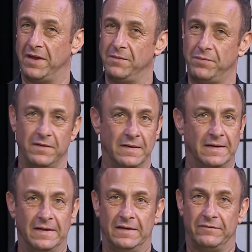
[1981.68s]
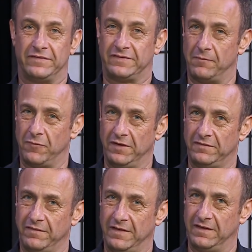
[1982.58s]
better, but for some
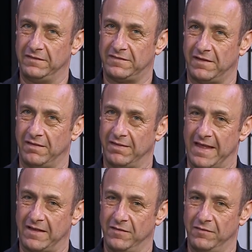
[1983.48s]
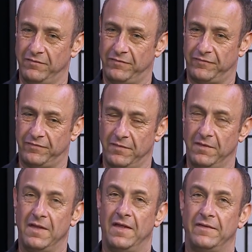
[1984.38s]
reason there's a lack of
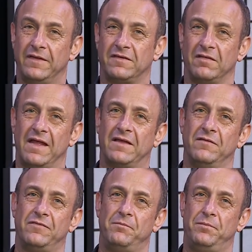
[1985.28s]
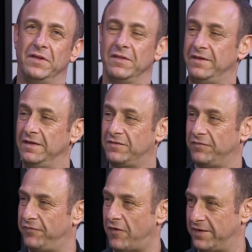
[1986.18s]
there's a lack of ability
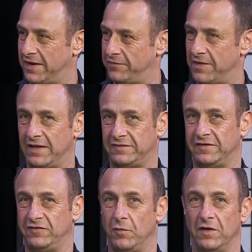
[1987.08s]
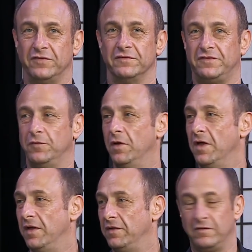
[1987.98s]
to fight out of hard situations. You,
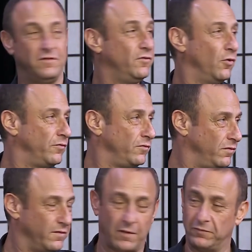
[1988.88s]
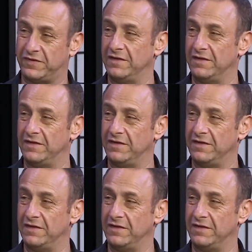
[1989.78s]
you're, that was